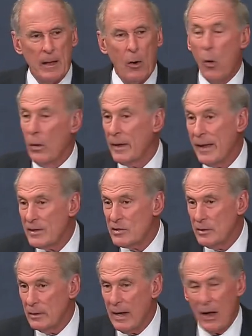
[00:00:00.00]
or
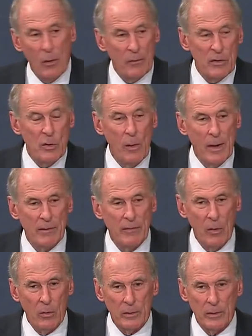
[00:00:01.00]
against it, however you want to
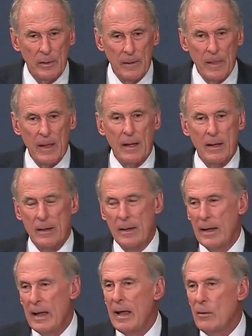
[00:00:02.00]
vote?
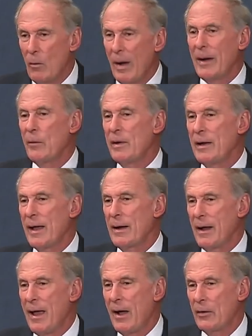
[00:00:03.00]
And why are we not
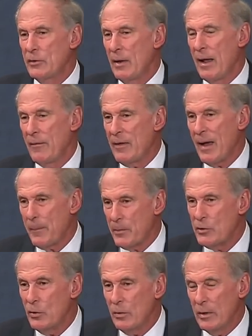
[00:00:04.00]
allowed to have the
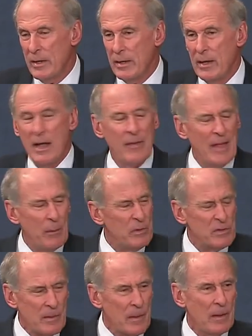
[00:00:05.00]
opportunity that
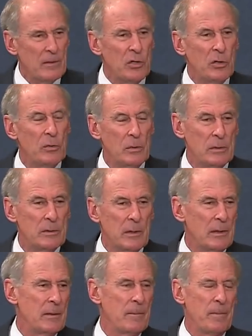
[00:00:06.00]
was to
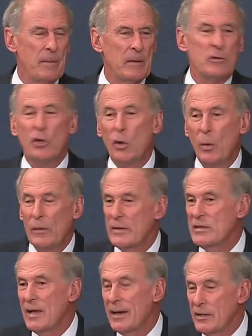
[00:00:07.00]
do what the
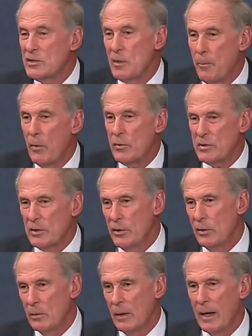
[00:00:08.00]
Senate's supposed to
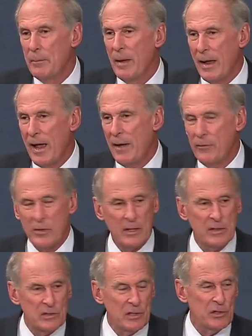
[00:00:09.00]
do on behalf of the
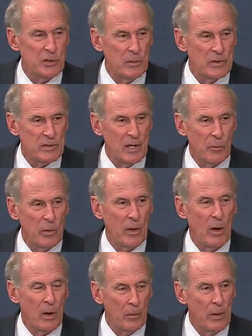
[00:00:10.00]
constituents that we
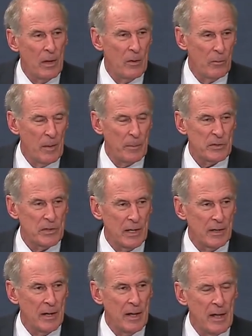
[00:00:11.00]
all
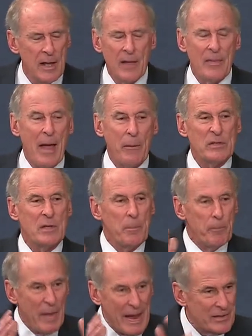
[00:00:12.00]
represent. That was the
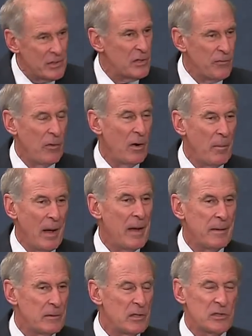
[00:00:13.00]
basis for
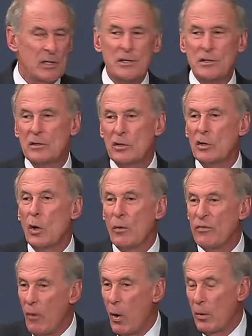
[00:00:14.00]
my decision to go
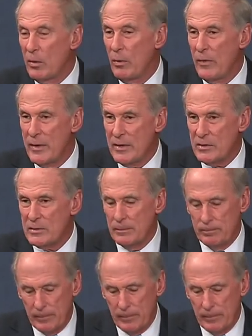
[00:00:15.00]
forward with this.